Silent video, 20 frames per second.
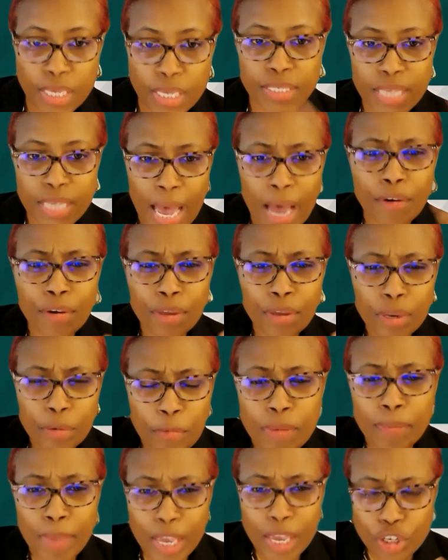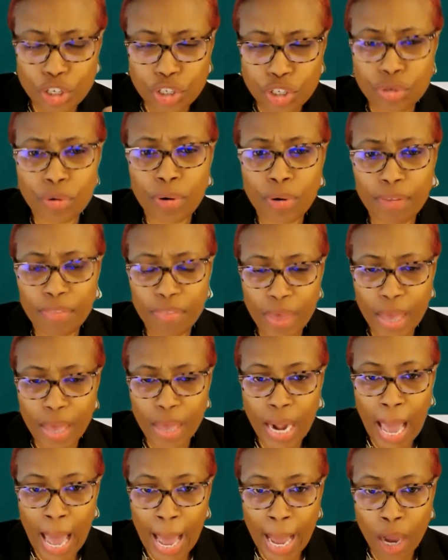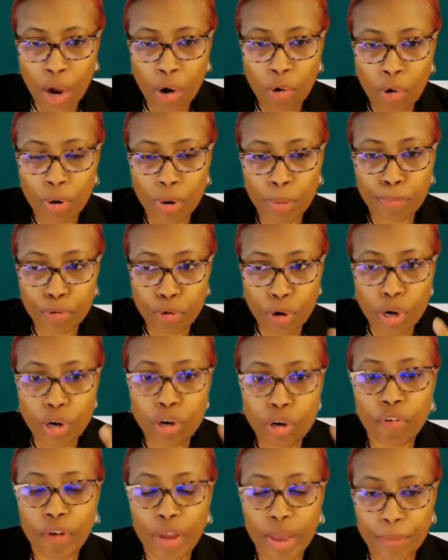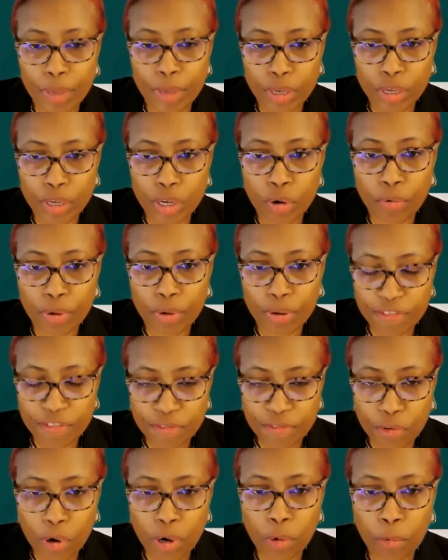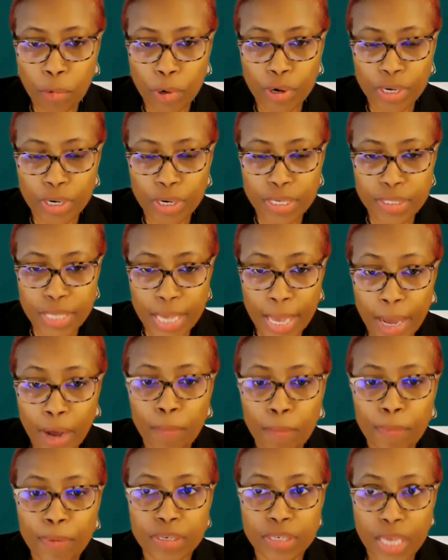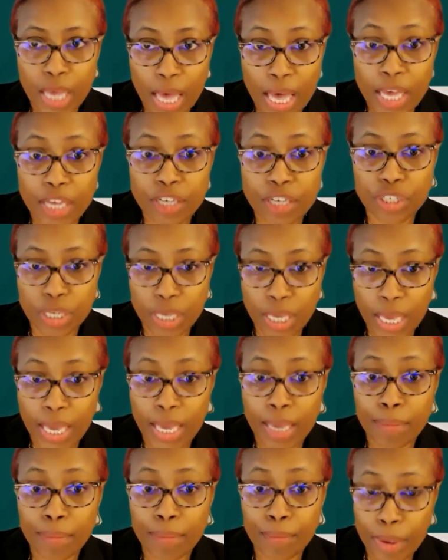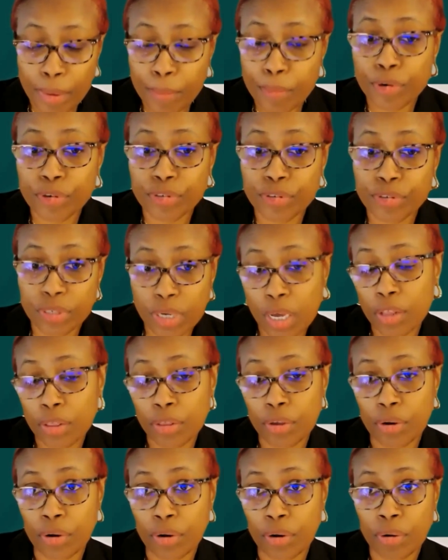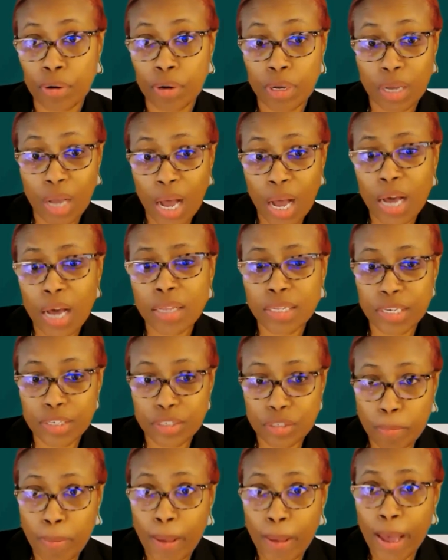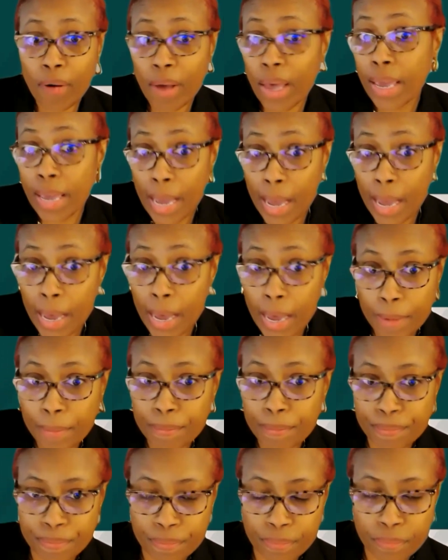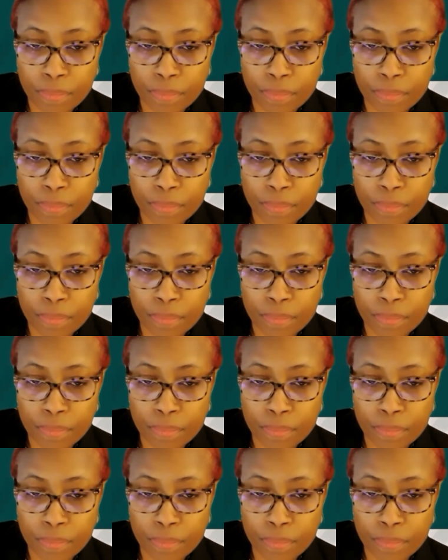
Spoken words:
is how can we make sure that our programming going forward is helping to educate members and other colleagues about AI?